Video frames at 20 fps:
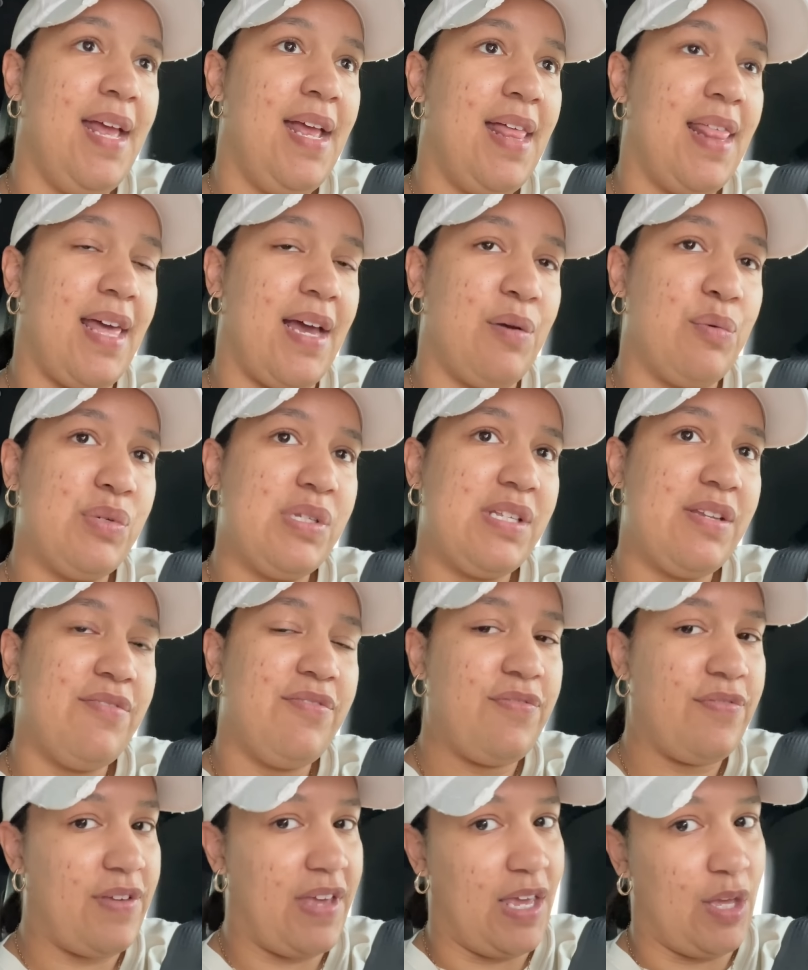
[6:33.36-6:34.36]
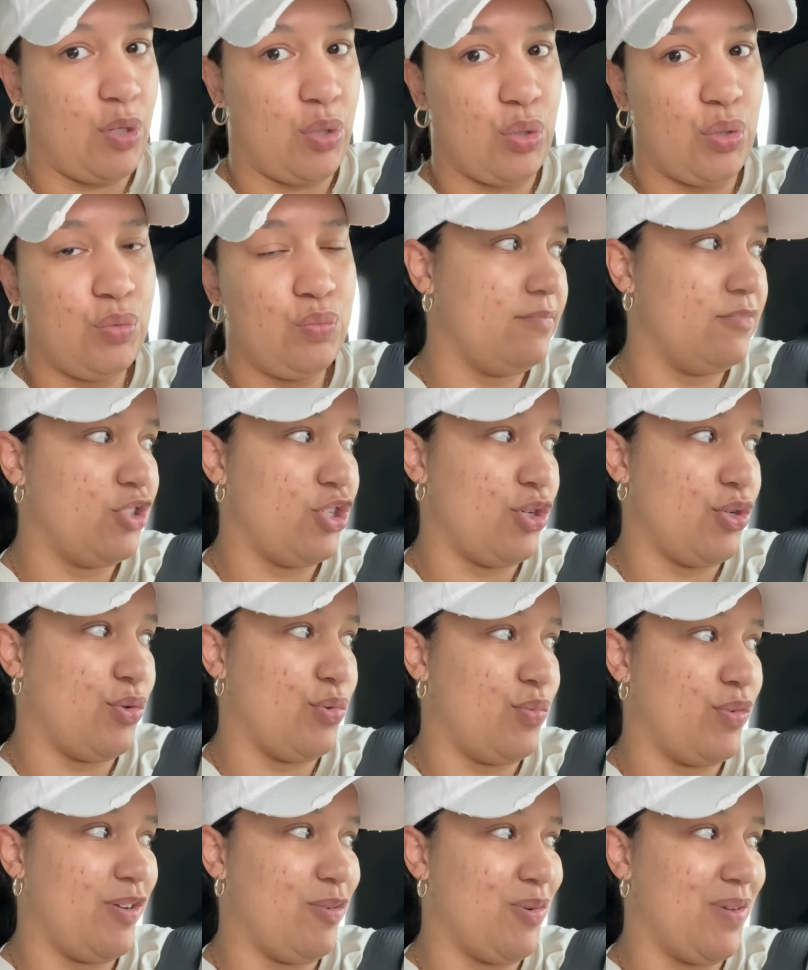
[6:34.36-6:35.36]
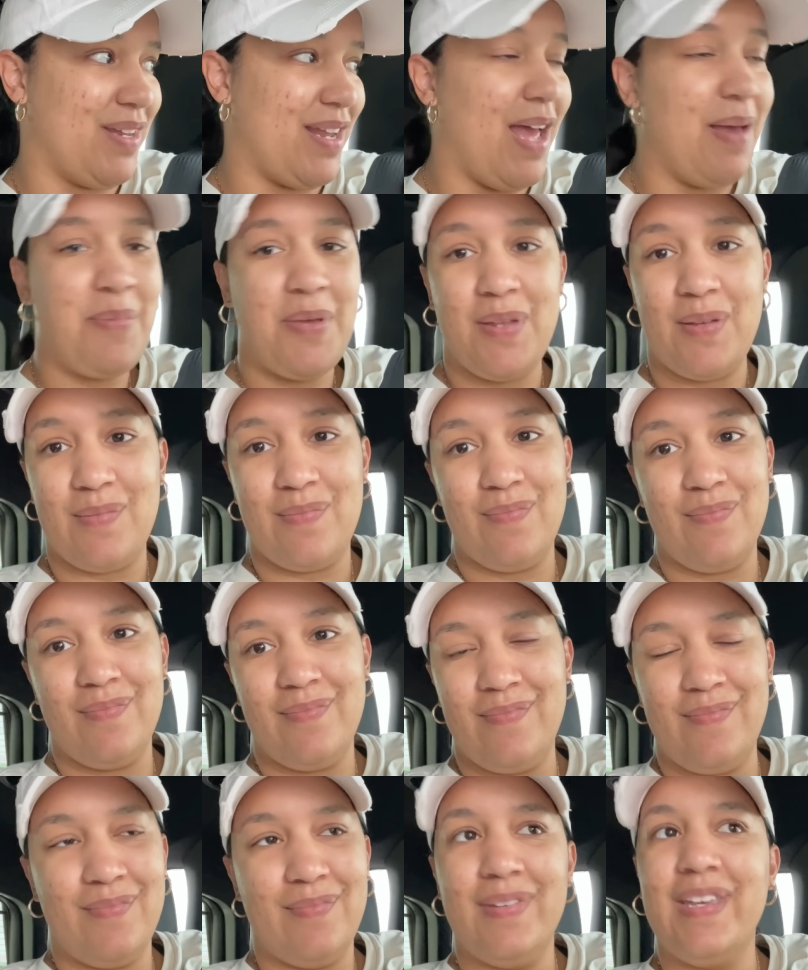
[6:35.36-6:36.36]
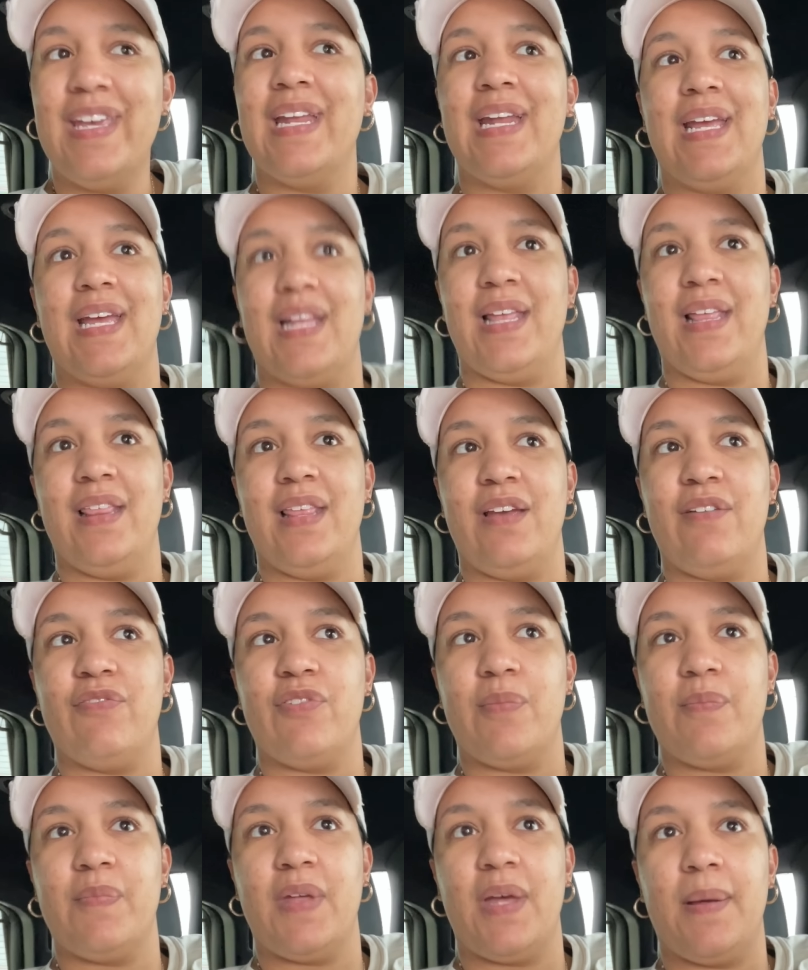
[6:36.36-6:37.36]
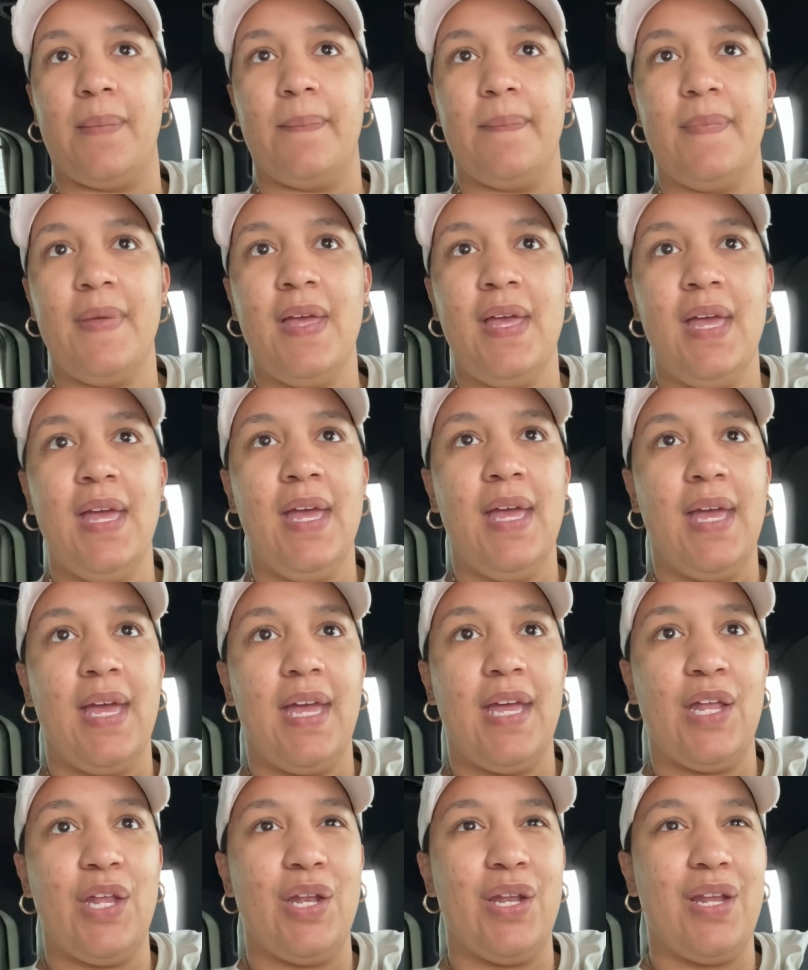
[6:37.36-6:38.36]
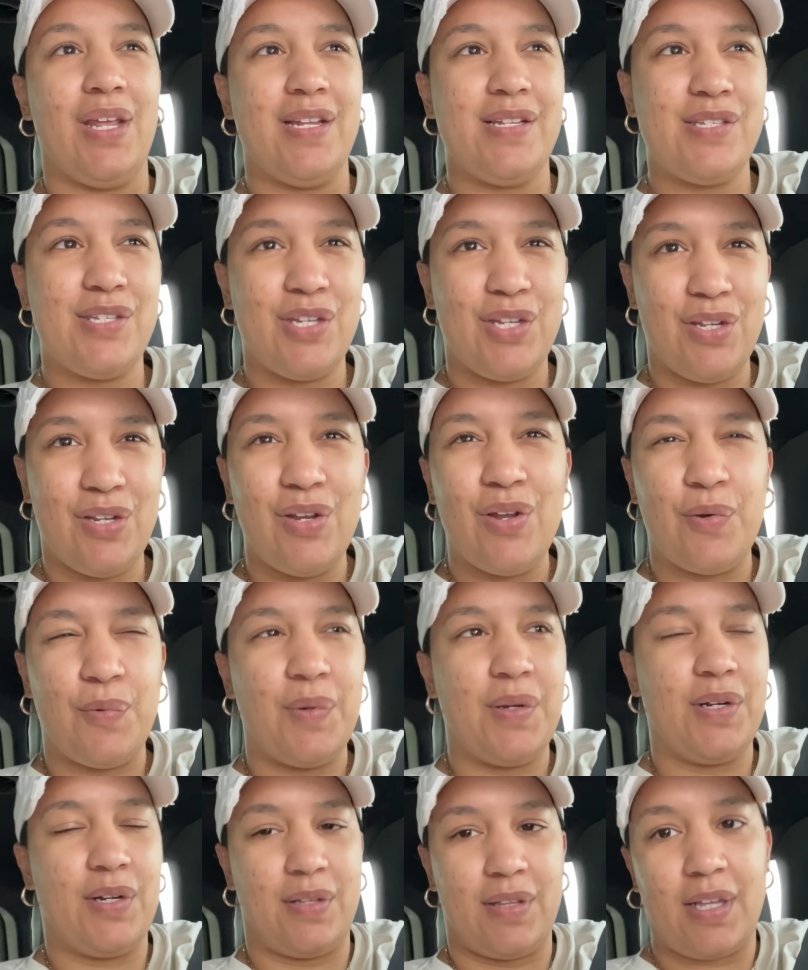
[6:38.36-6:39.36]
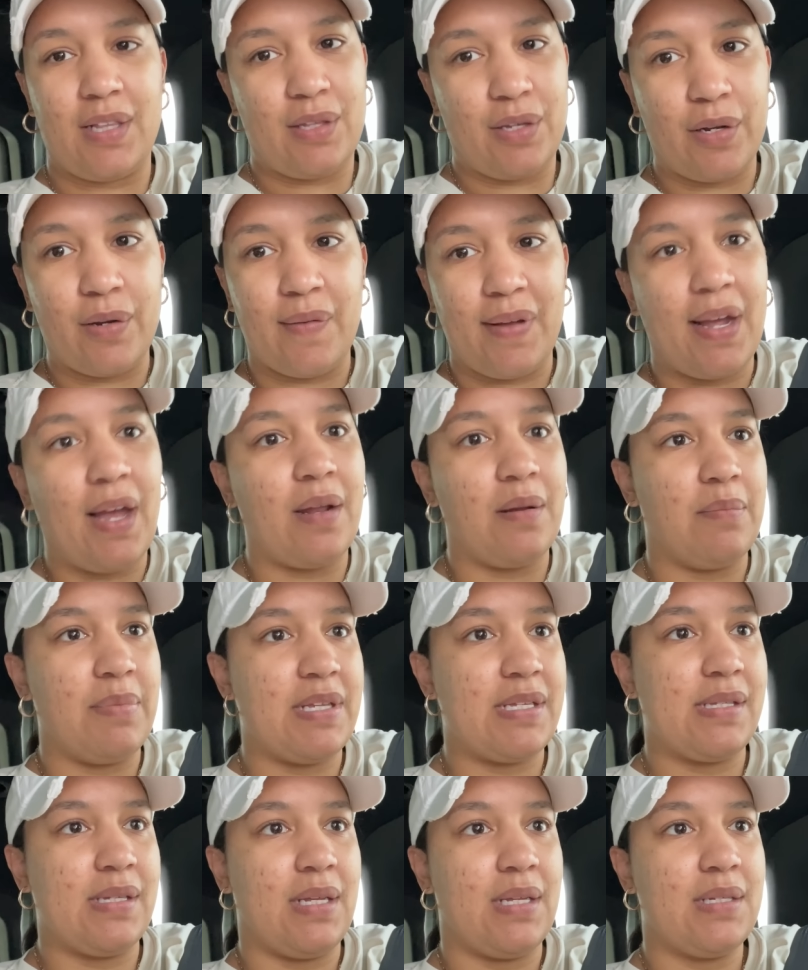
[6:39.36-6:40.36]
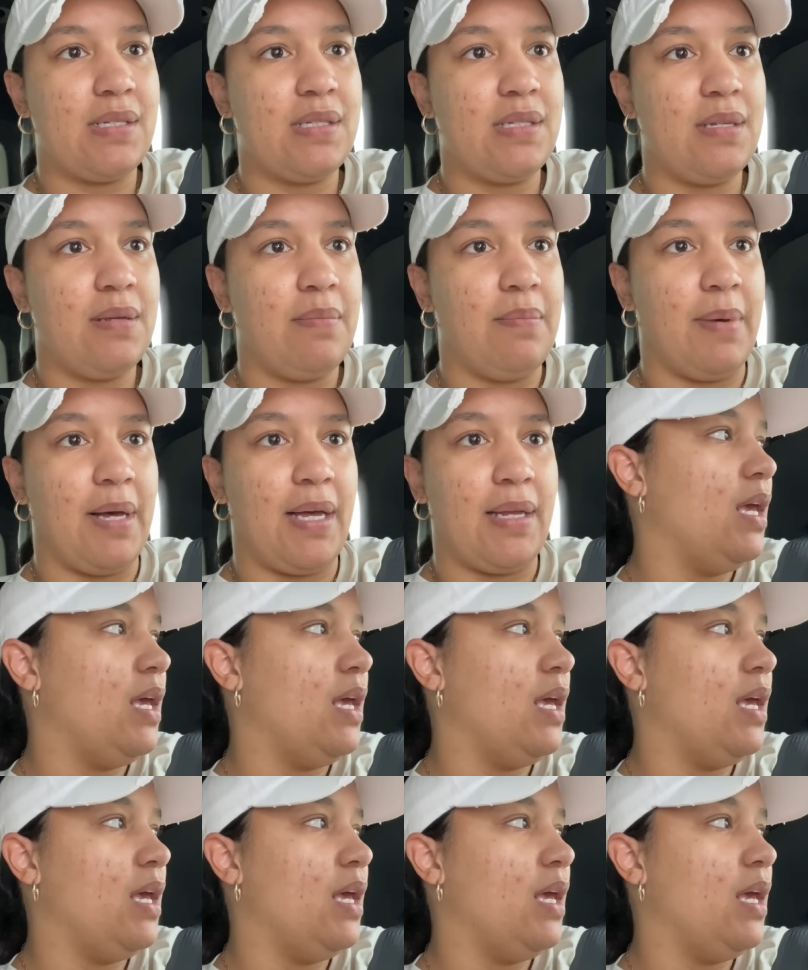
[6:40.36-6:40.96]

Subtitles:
that was a fail. So we will not be getting anything from them. And it's no wonder that they're going out of business. But